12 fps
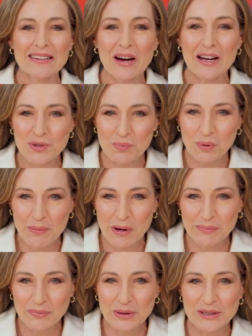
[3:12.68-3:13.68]
Nigel
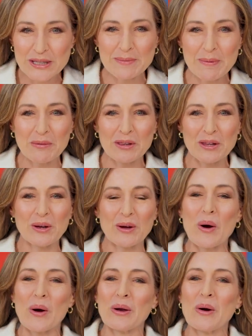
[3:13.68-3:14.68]
Broomham, good to speak with you
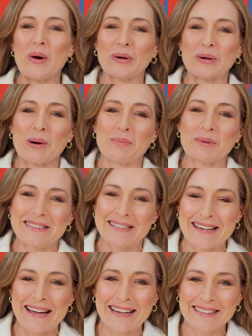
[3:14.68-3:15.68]
on Hot Copper
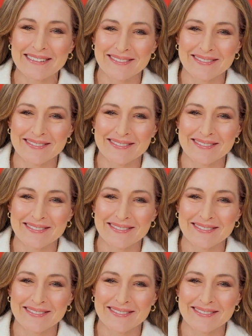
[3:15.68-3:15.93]
today.